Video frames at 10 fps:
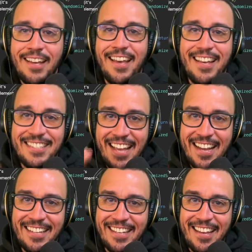
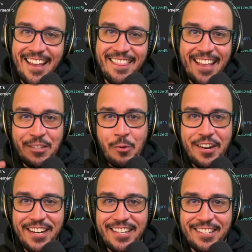Exactly, and that's where
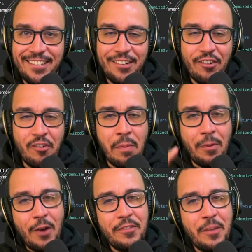it is. Remember
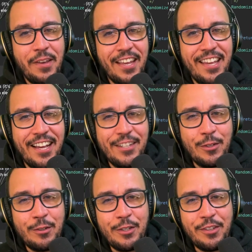how in the beginning I
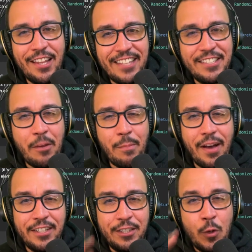told you they like to
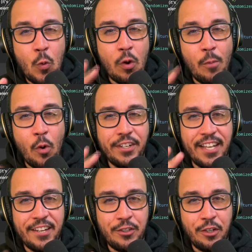combine two or more
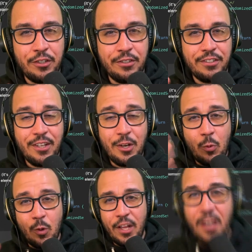data structures?
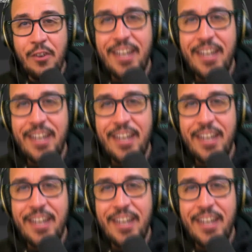Well, here it